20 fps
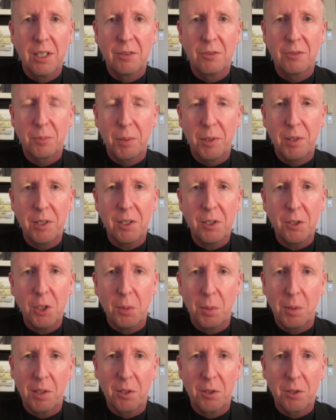for putting a new
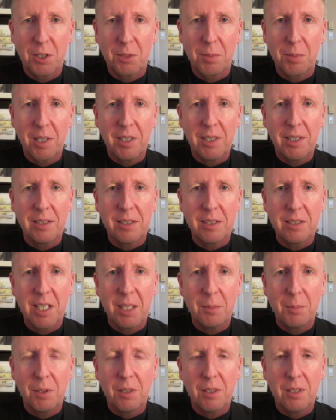political party on the
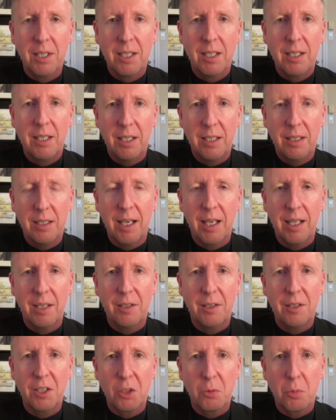table in Canada in